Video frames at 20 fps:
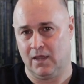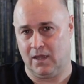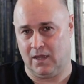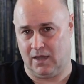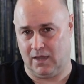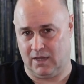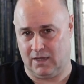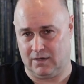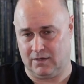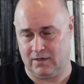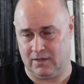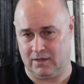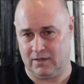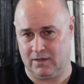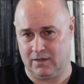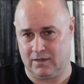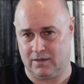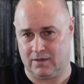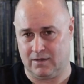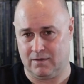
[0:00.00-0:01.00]
and
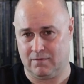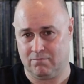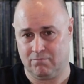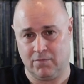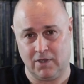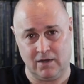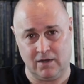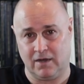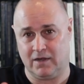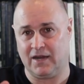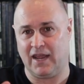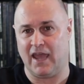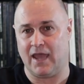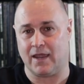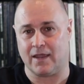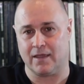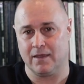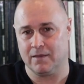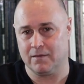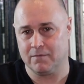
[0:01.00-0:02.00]
the
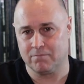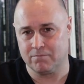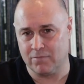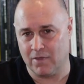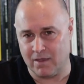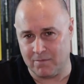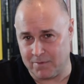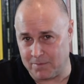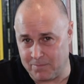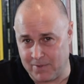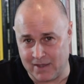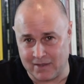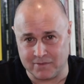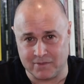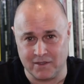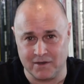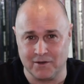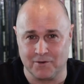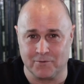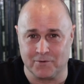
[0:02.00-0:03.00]
deck, back
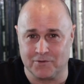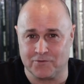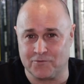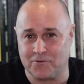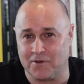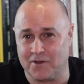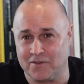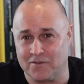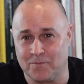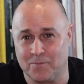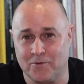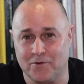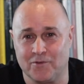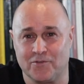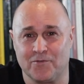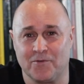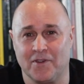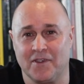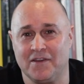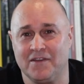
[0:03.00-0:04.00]
then there was
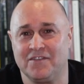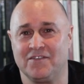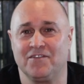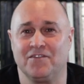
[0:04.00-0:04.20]
transports, right?